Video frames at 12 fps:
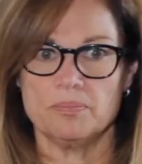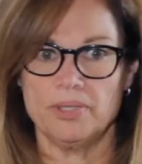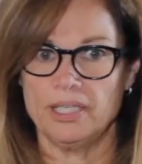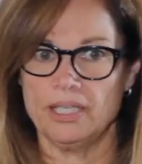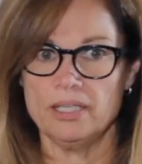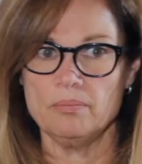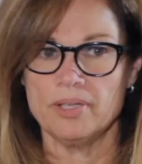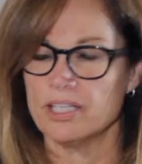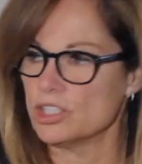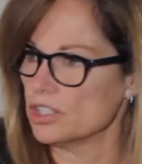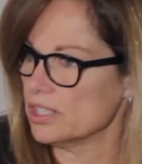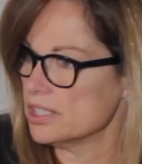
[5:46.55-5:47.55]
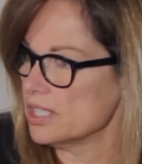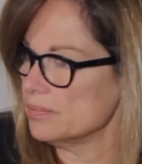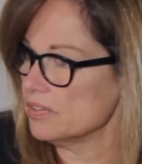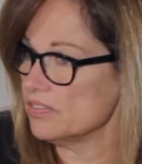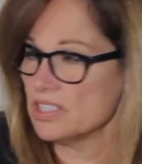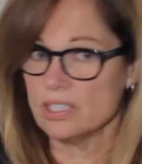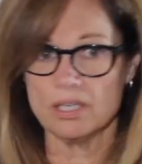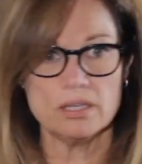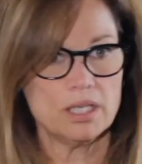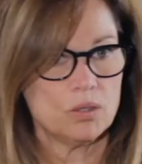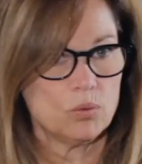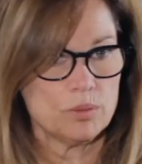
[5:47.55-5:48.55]
been in them, but I took the time to visit,
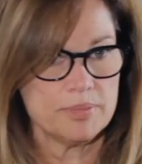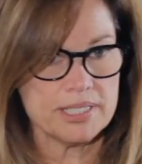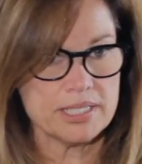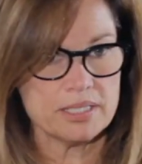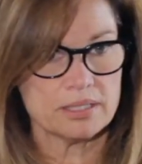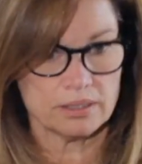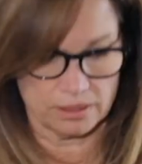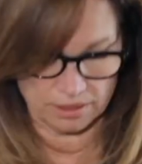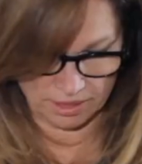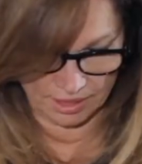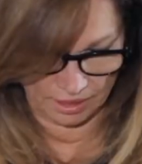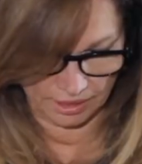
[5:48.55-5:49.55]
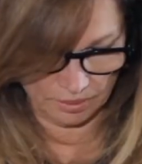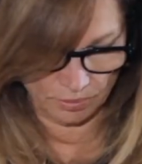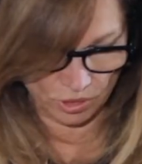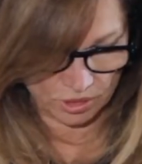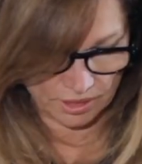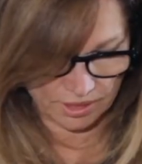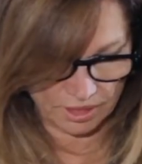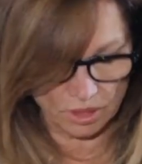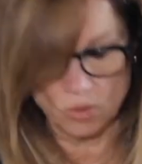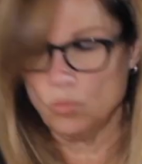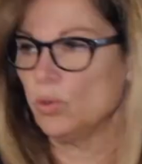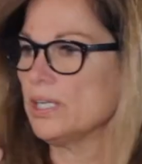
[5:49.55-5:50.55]
and they were busy selling books.
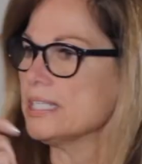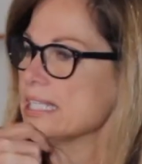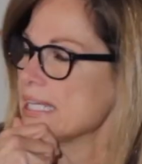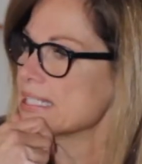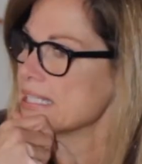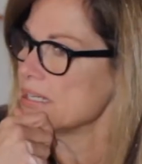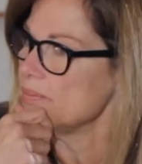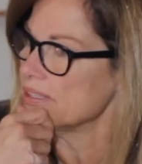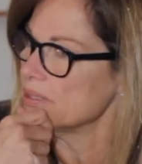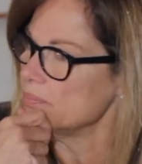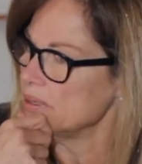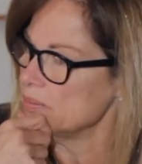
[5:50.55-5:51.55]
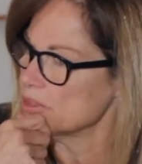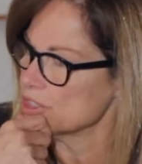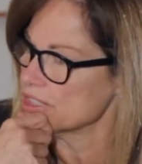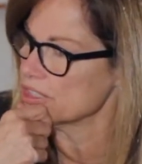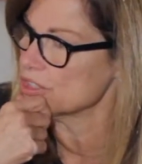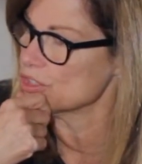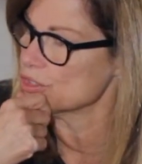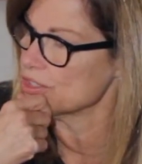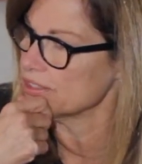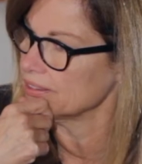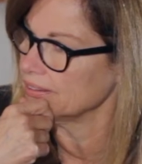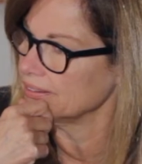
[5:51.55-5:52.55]
What does that say about the publishing industry?
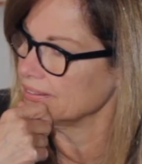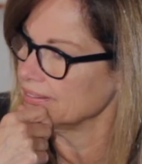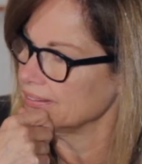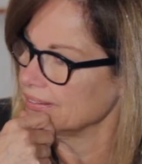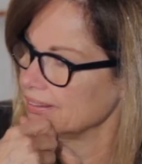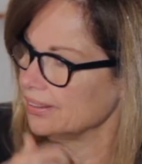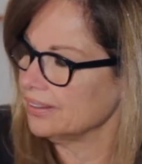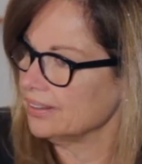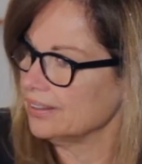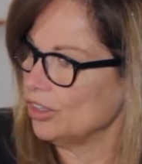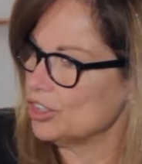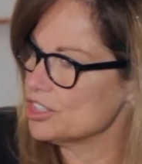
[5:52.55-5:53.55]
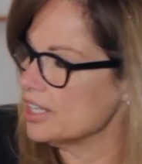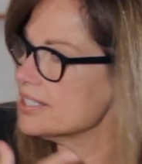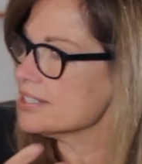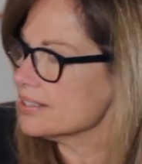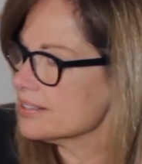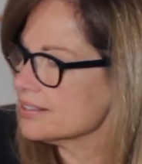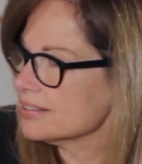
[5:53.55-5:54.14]
Or does it?